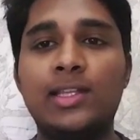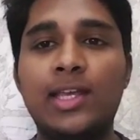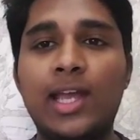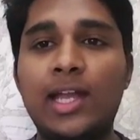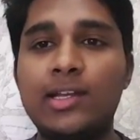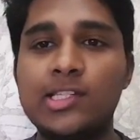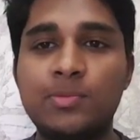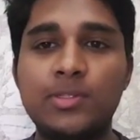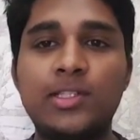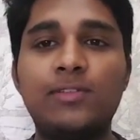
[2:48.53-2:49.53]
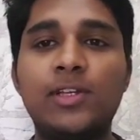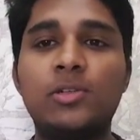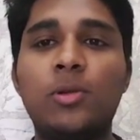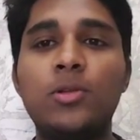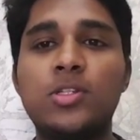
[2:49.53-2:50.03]
They had a
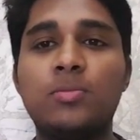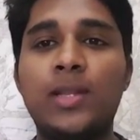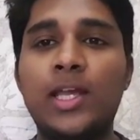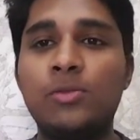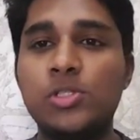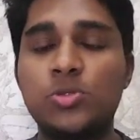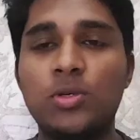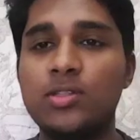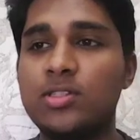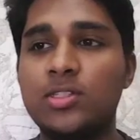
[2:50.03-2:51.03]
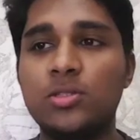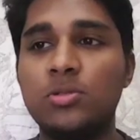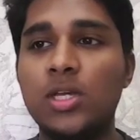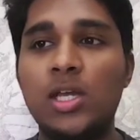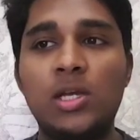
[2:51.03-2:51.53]
specific role to play, which was
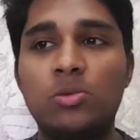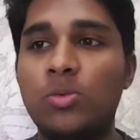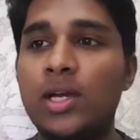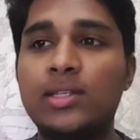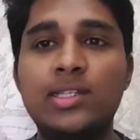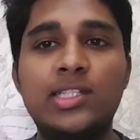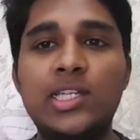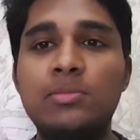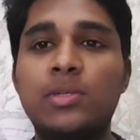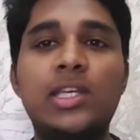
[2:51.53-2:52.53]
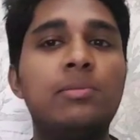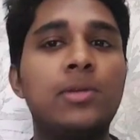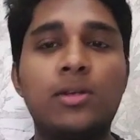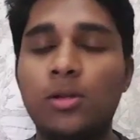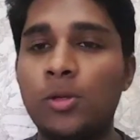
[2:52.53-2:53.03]
to work the team, keep
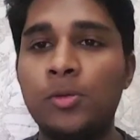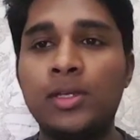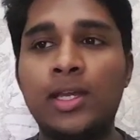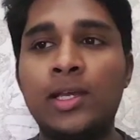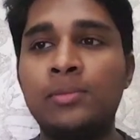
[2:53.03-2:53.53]
it going.